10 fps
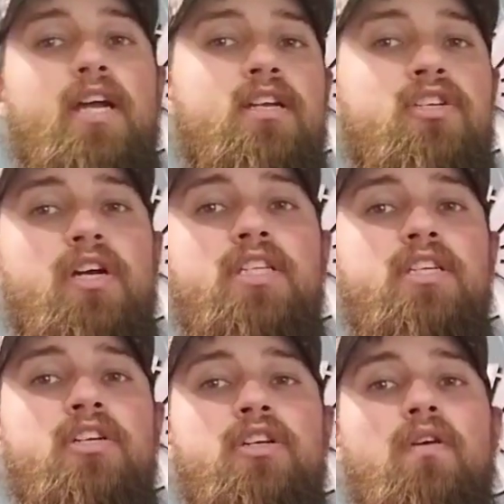trying to
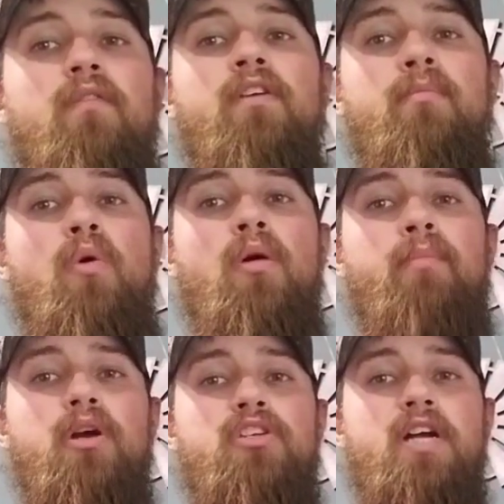transition over to
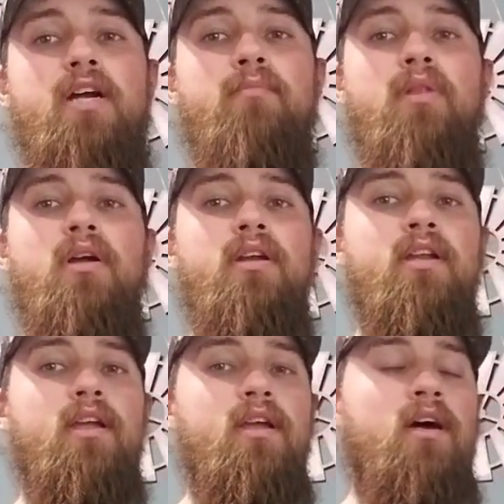more Berkshire
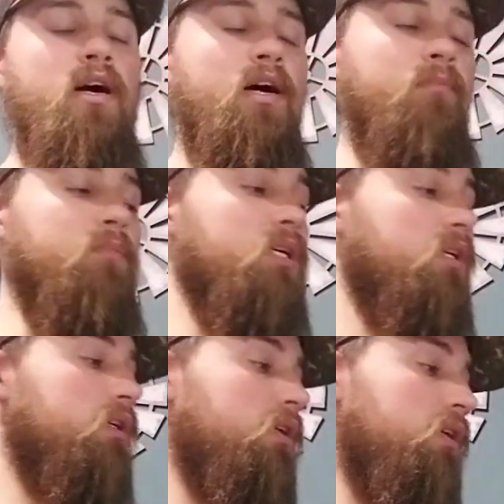blood.